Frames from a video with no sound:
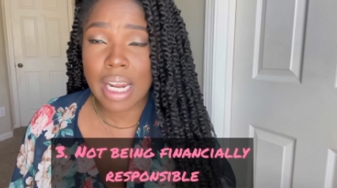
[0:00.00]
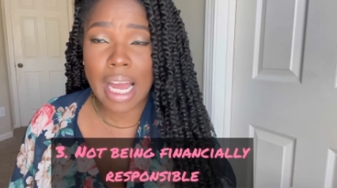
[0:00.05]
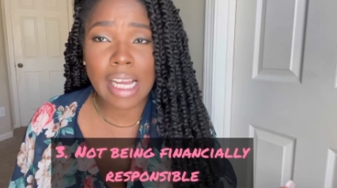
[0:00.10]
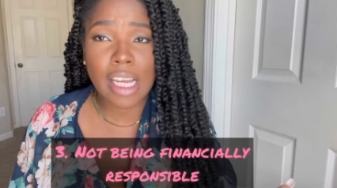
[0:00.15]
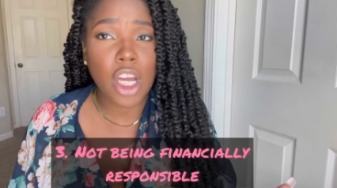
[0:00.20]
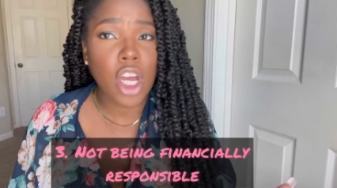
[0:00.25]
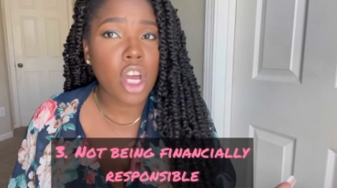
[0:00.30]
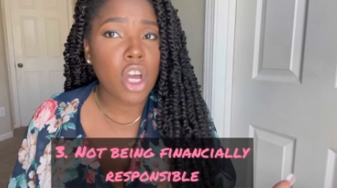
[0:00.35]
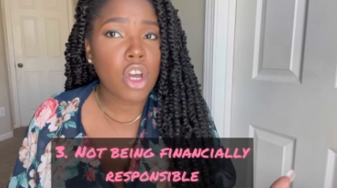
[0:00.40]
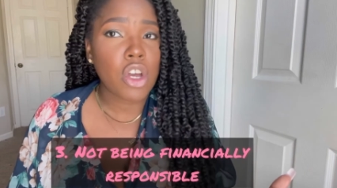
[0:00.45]

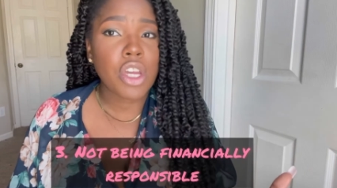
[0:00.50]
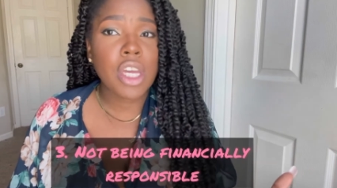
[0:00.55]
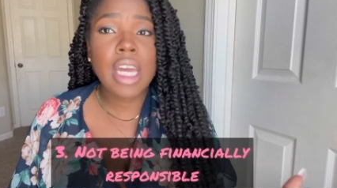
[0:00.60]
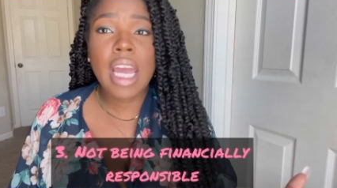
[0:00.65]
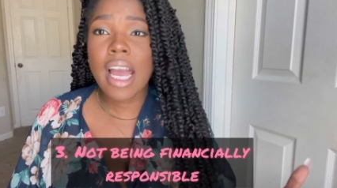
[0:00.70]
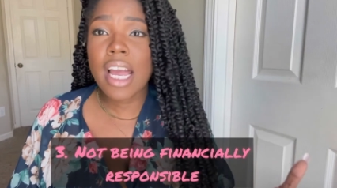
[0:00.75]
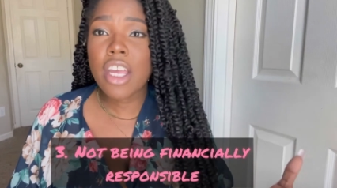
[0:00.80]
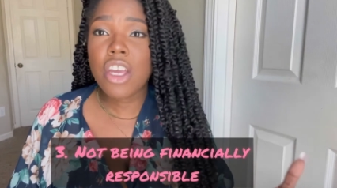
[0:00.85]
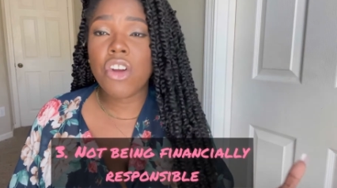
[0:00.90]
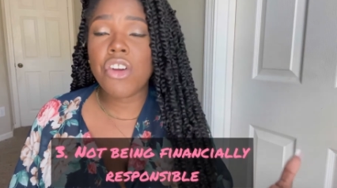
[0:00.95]
Like,
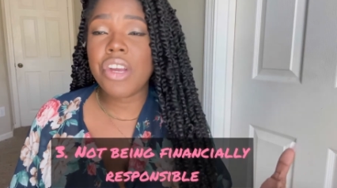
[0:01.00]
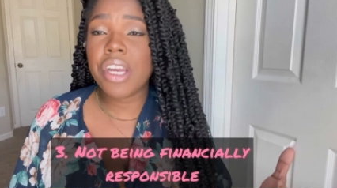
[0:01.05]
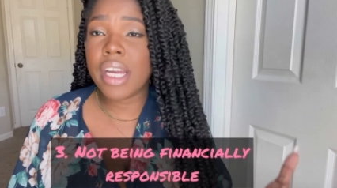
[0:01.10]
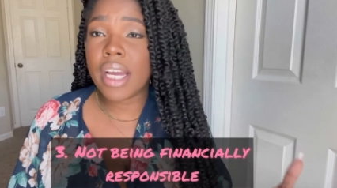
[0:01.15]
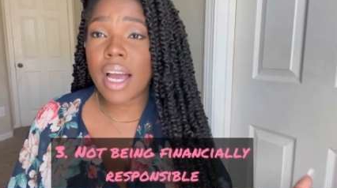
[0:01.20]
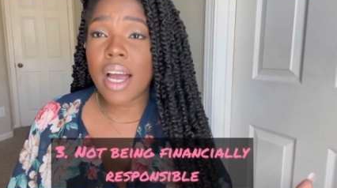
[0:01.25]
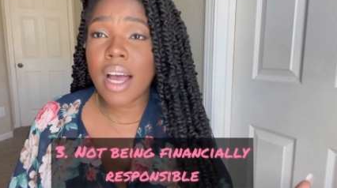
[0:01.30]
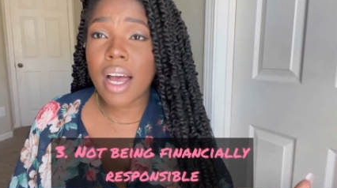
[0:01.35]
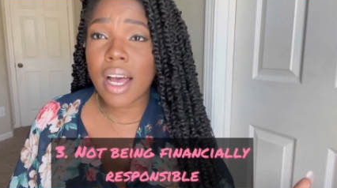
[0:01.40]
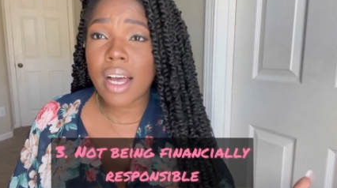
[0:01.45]
yeah, you're
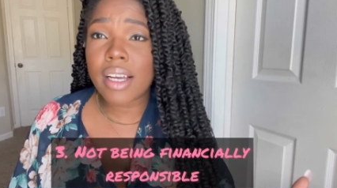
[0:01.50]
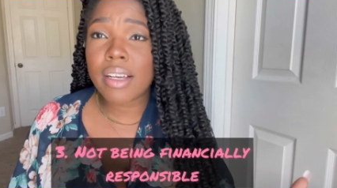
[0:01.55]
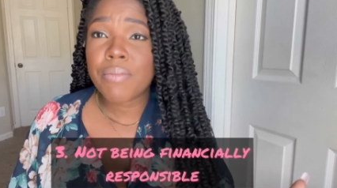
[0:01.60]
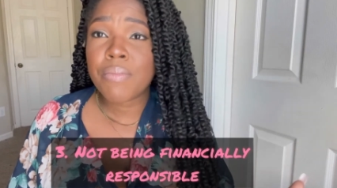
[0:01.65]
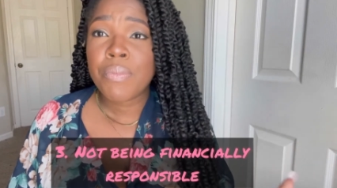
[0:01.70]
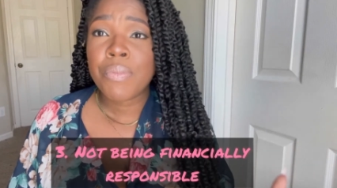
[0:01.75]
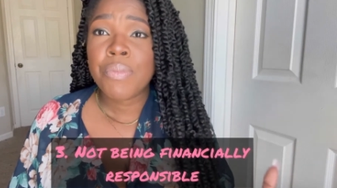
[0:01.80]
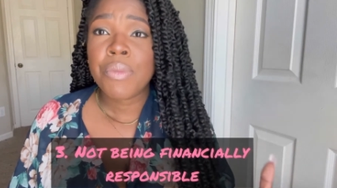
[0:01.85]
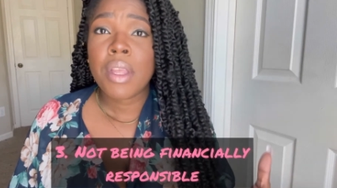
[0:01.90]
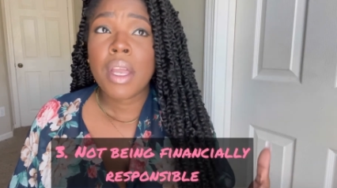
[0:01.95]
young,
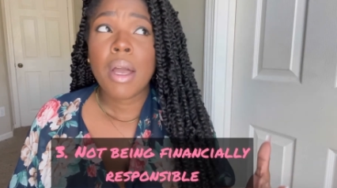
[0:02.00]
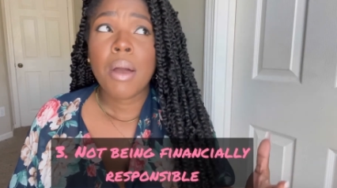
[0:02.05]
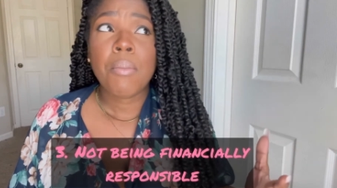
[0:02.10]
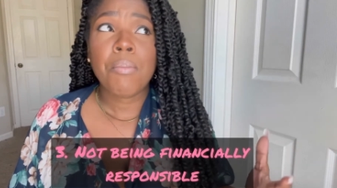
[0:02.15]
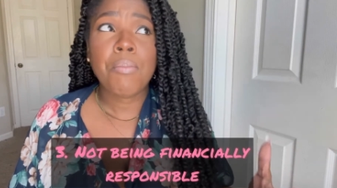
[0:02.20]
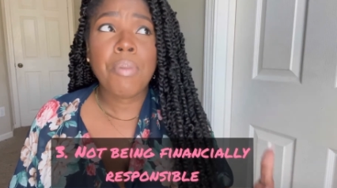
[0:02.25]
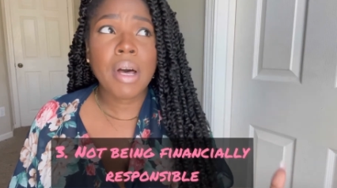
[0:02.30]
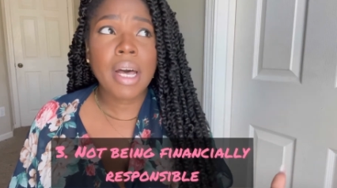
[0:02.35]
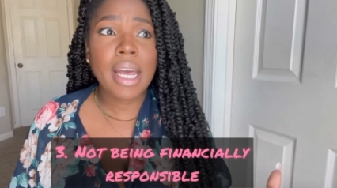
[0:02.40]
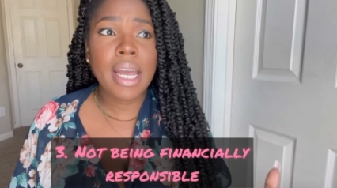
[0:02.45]

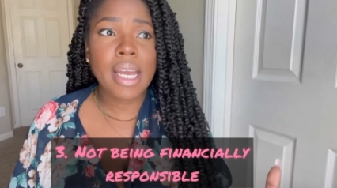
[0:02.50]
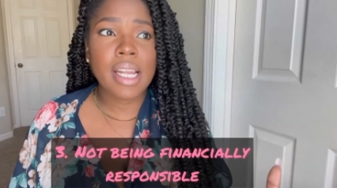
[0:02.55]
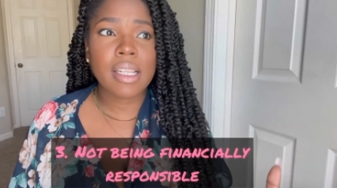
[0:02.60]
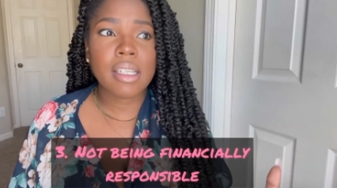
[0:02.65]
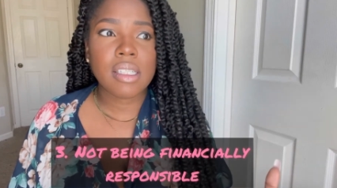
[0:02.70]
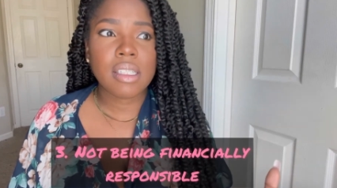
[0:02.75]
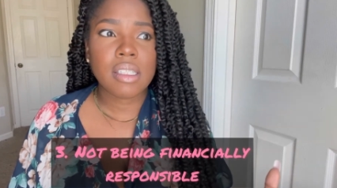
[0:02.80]
but